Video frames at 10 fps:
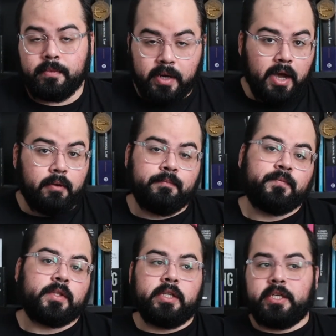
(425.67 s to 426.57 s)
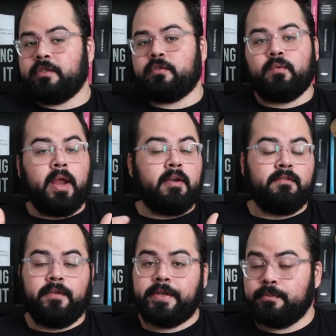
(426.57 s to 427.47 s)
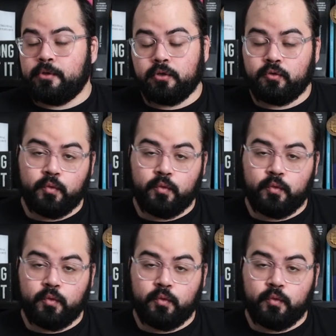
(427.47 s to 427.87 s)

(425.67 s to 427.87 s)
Now, Instagram, Facebook,